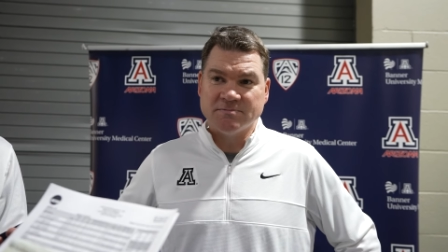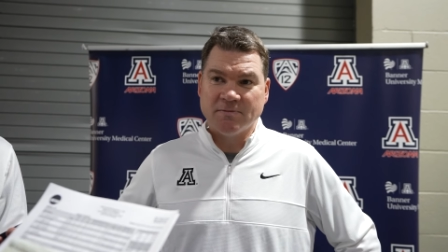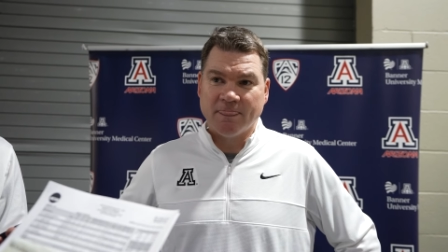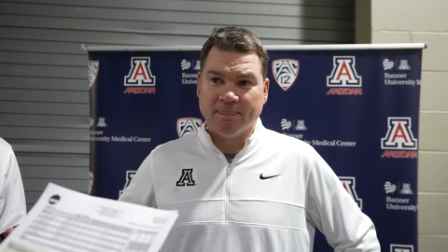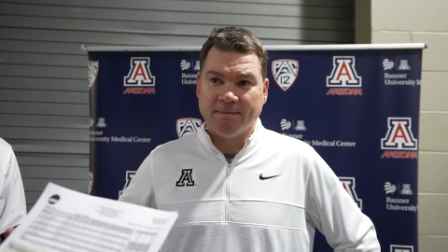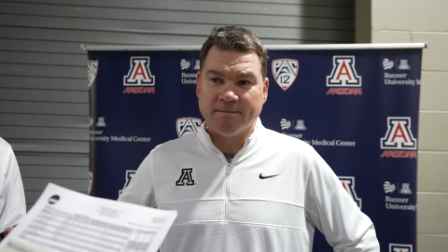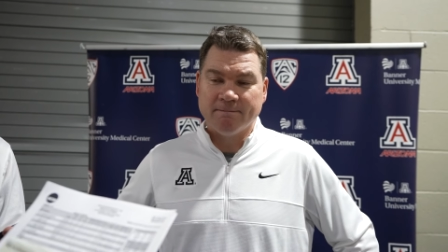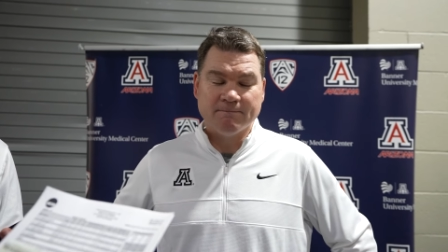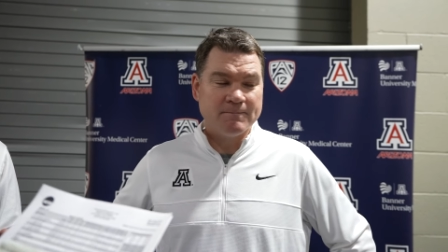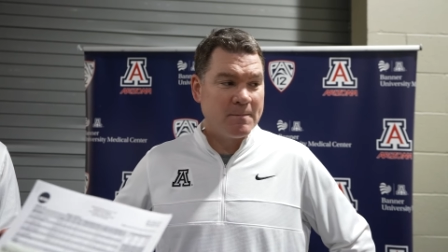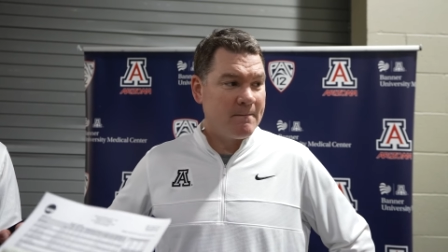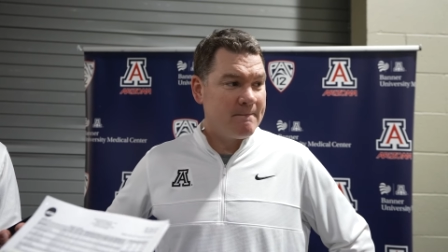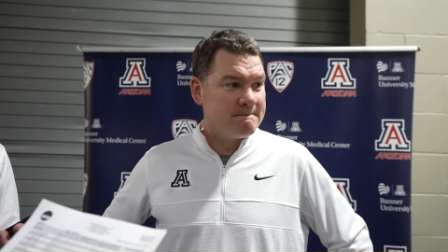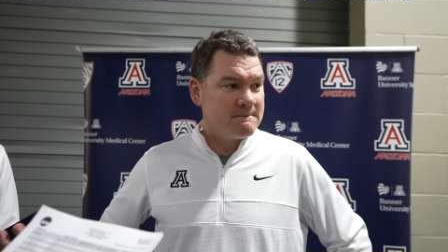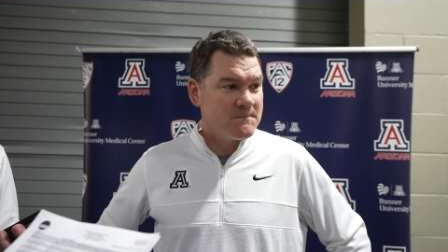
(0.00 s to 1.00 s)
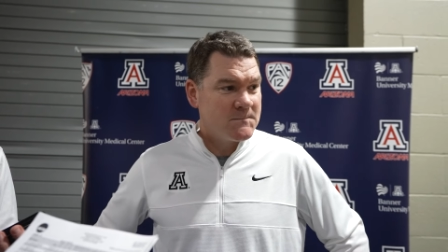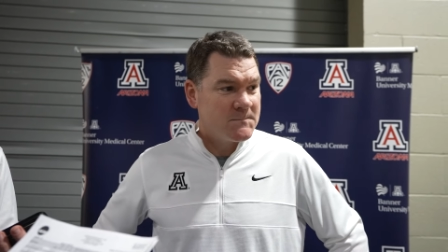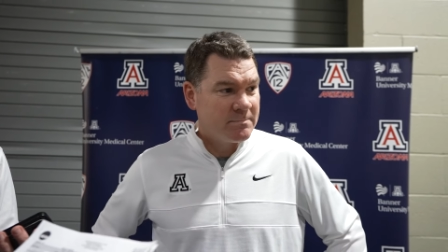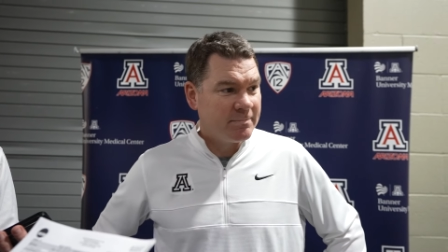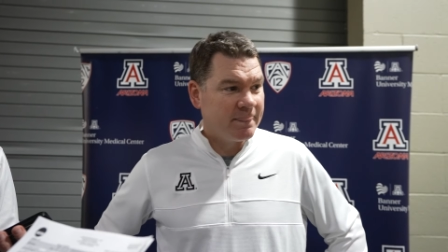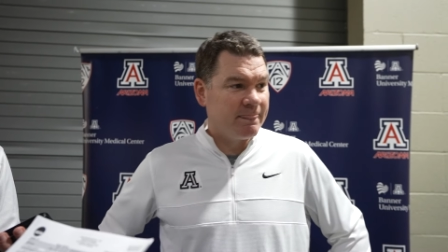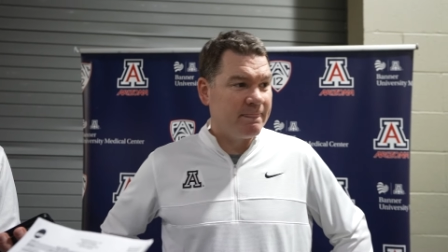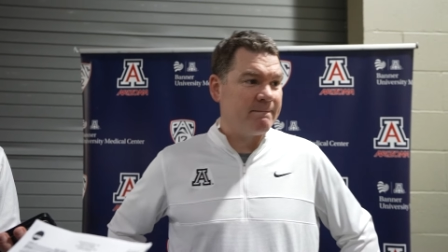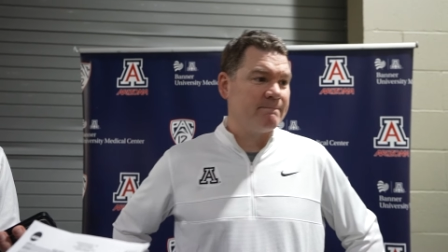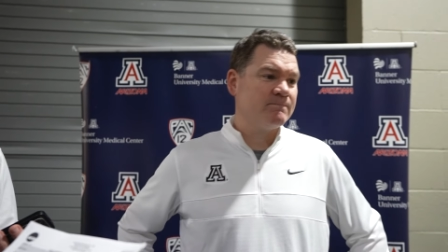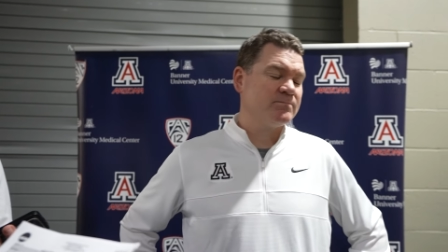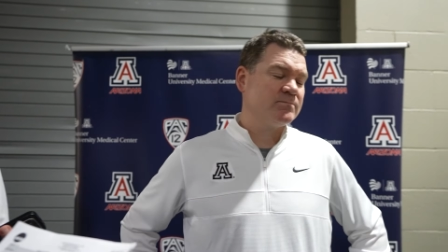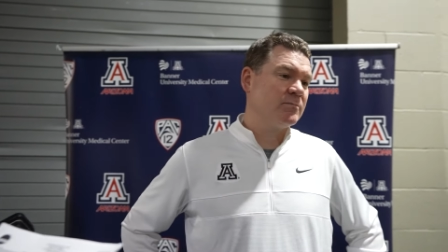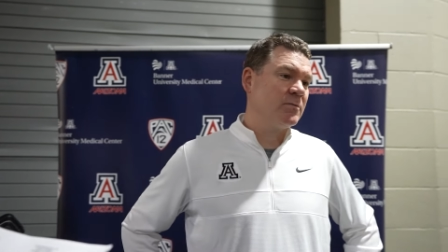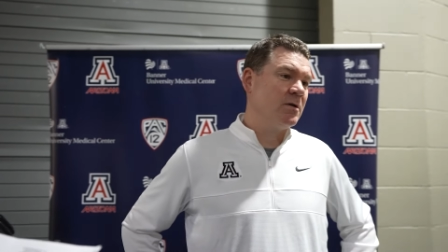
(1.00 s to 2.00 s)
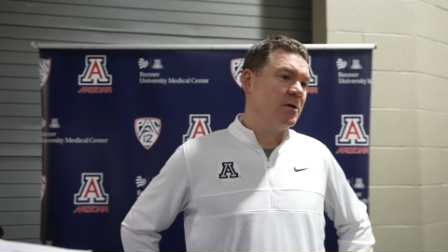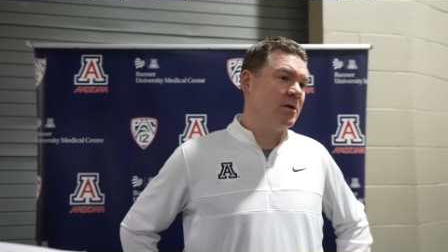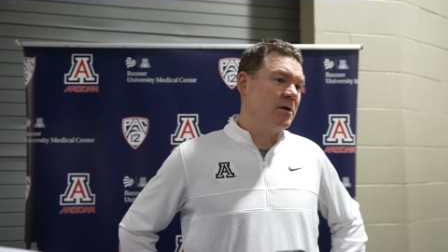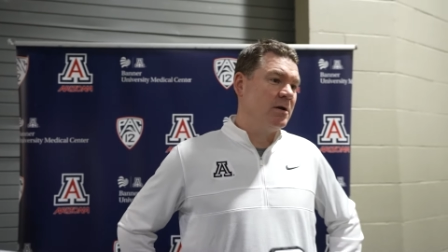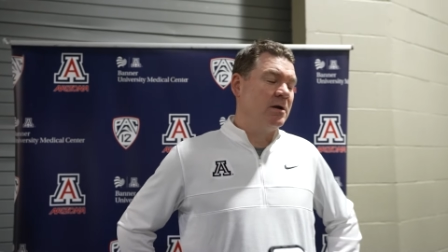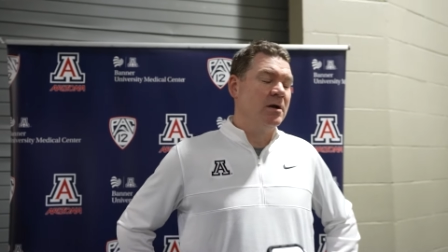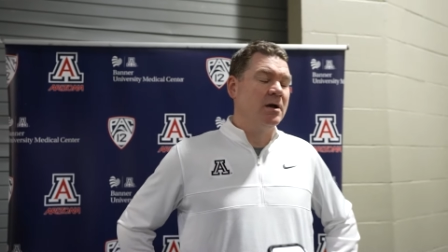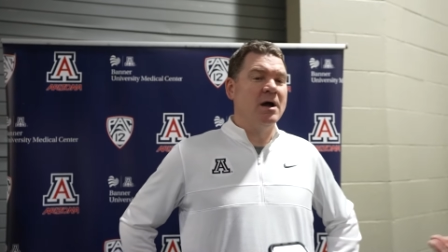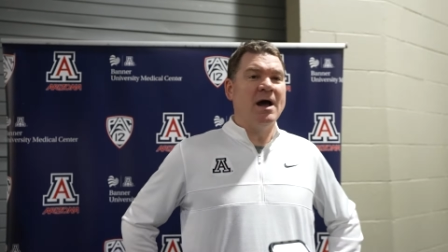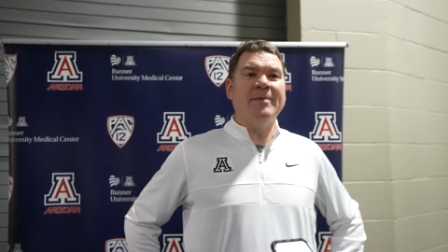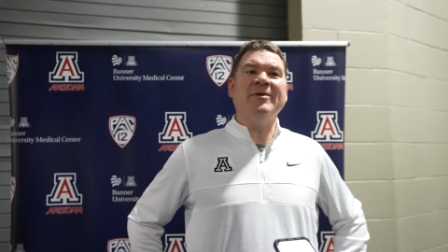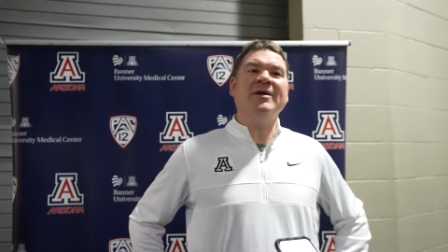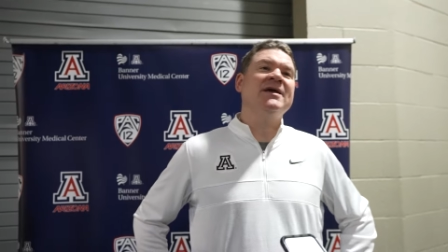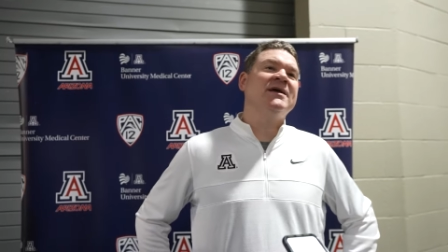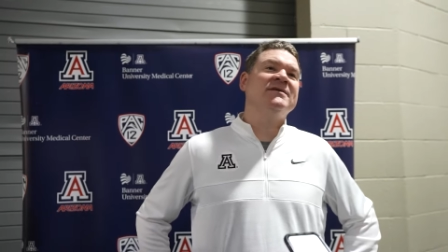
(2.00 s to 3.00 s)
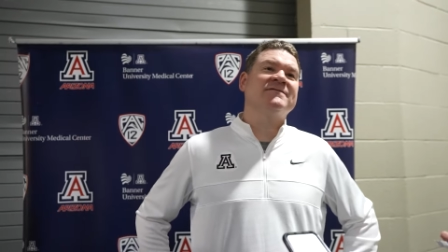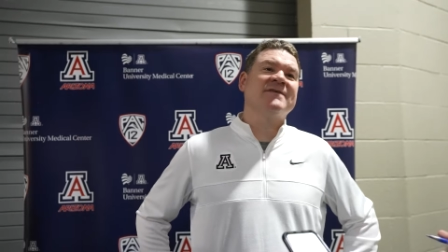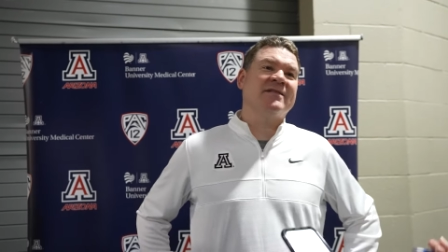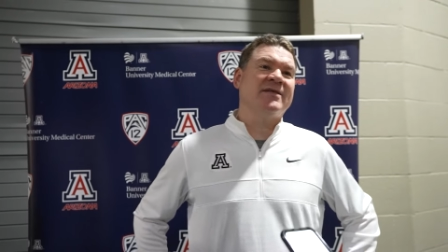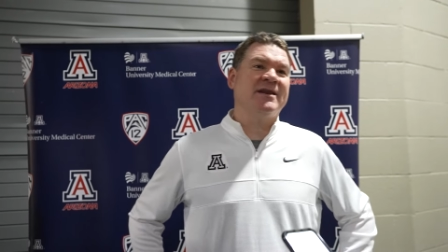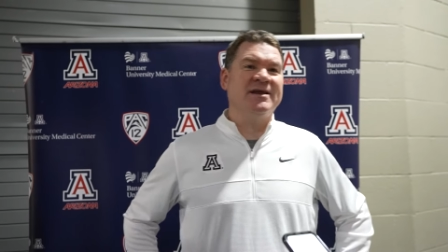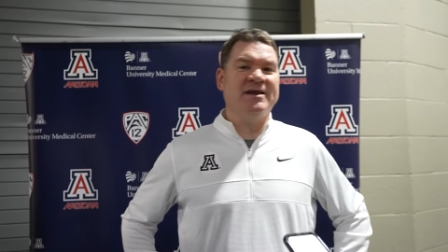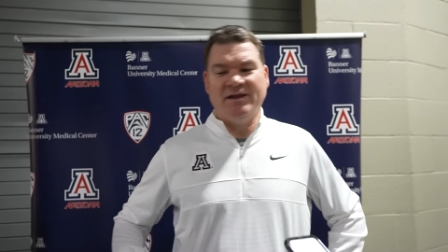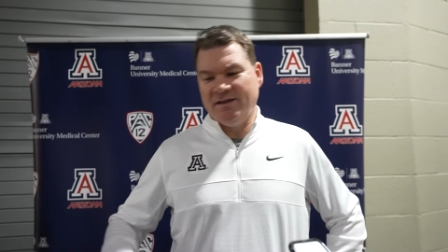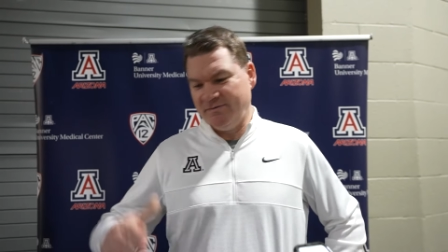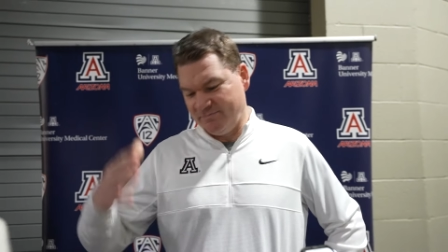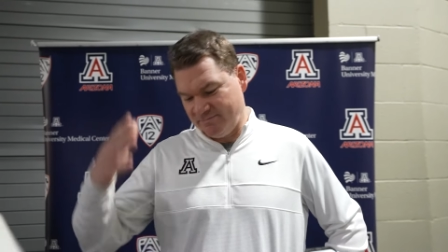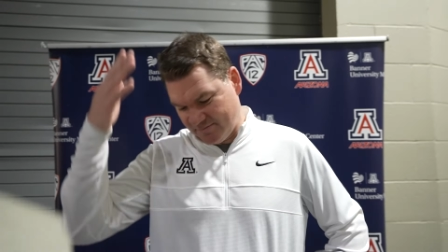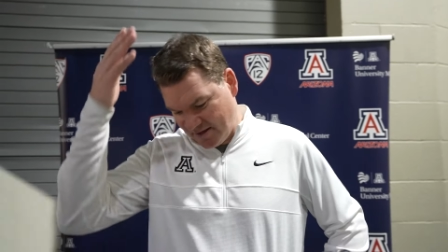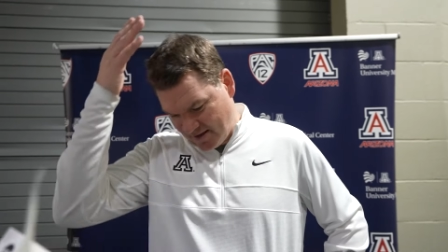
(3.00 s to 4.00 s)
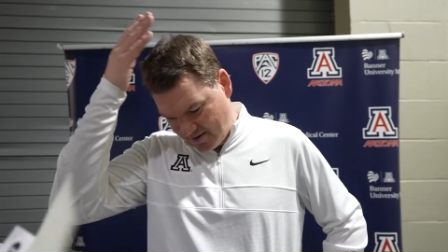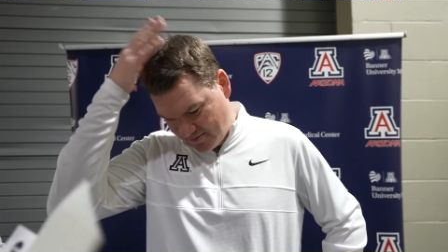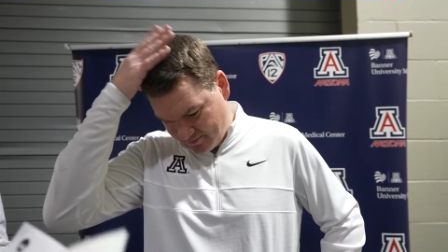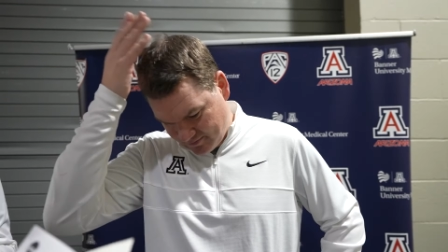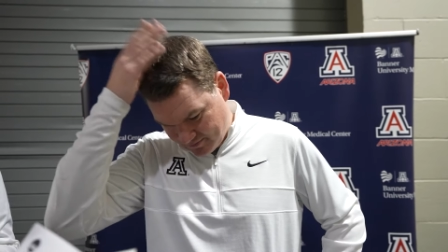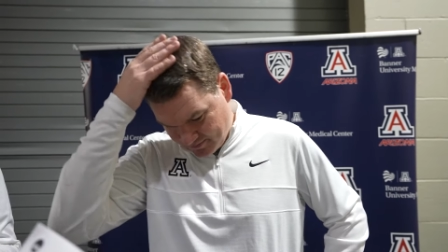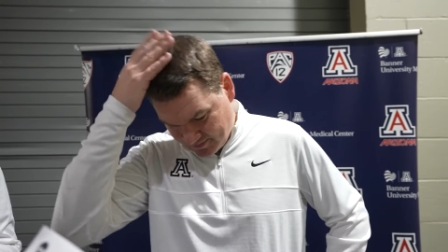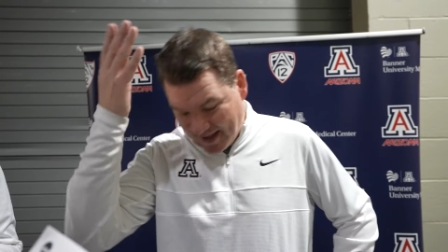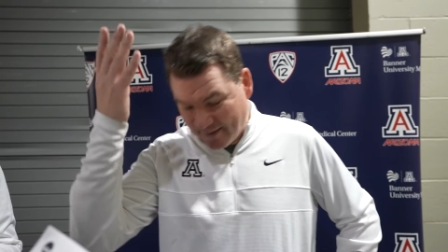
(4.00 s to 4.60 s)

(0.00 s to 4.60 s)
You think about the tech, was that something said or something just? I mean, he said that he yeah. he